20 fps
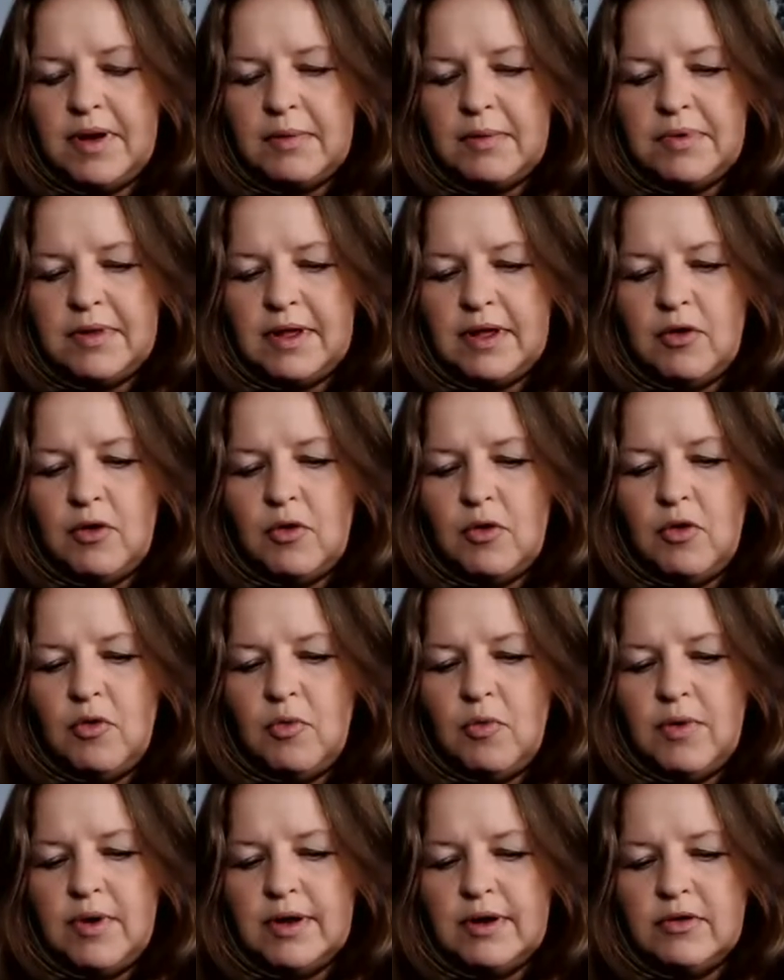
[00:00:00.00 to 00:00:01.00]
I play 0,
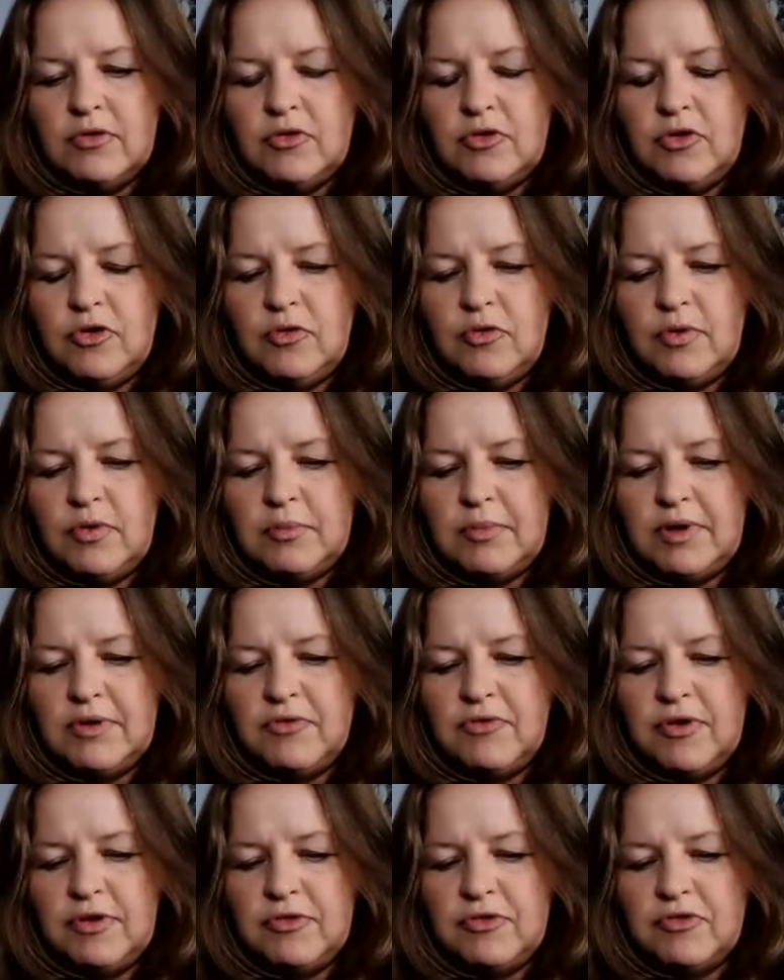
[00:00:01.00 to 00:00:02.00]
1, 2 on my
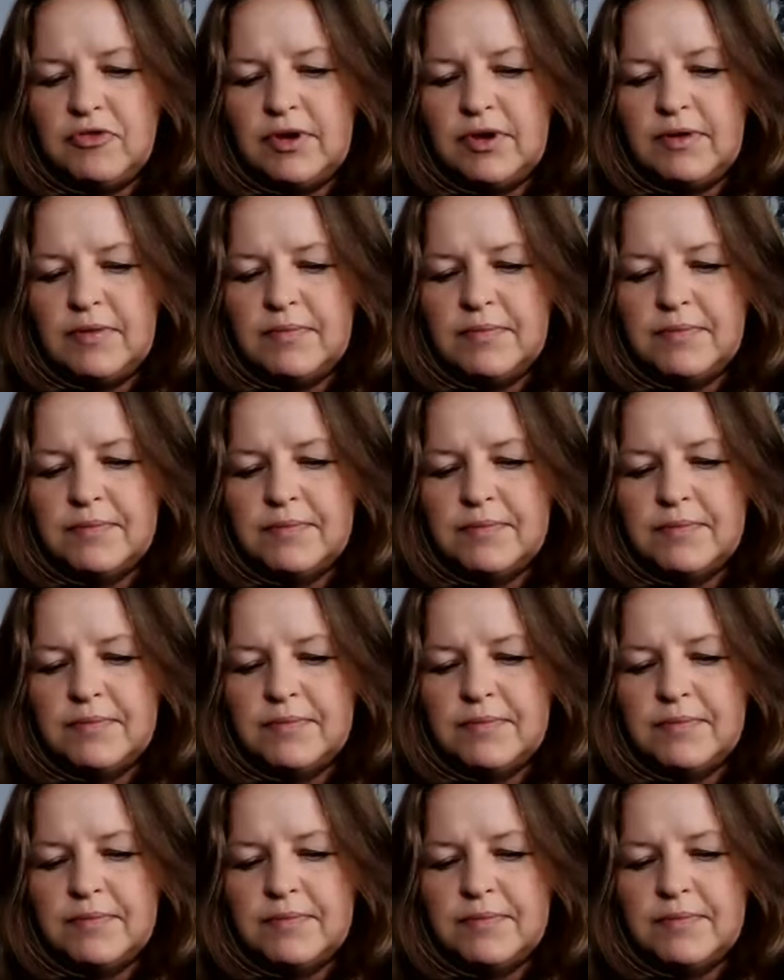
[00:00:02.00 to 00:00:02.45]
5th string.